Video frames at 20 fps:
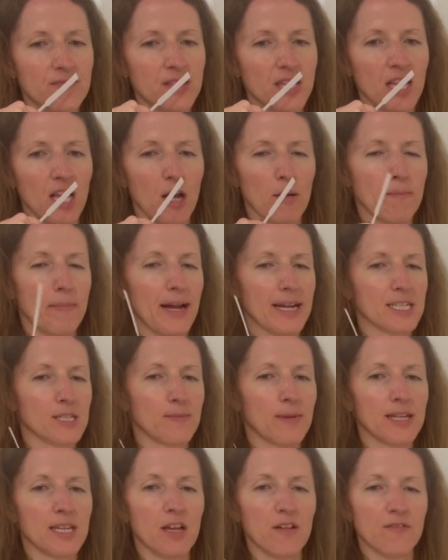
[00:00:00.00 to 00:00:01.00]
I'm back to
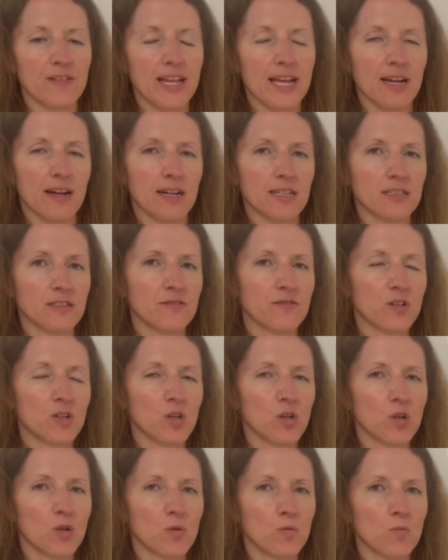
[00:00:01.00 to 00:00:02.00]
my lovely kind of
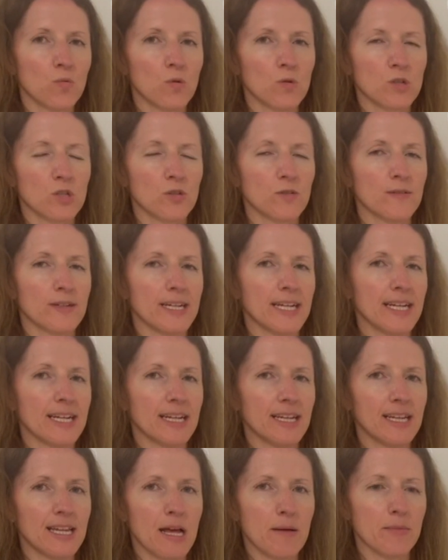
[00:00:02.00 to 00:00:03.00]
watery,
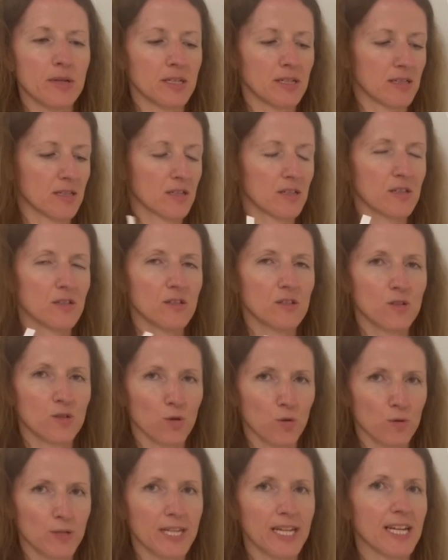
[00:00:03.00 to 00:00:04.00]
lemon,
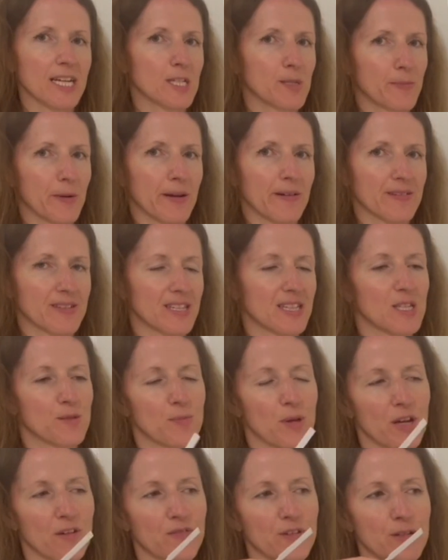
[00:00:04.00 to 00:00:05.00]
salty experience in this
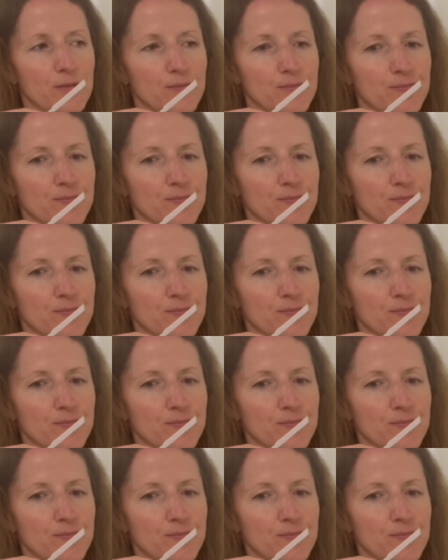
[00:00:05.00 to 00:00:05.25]
perfume.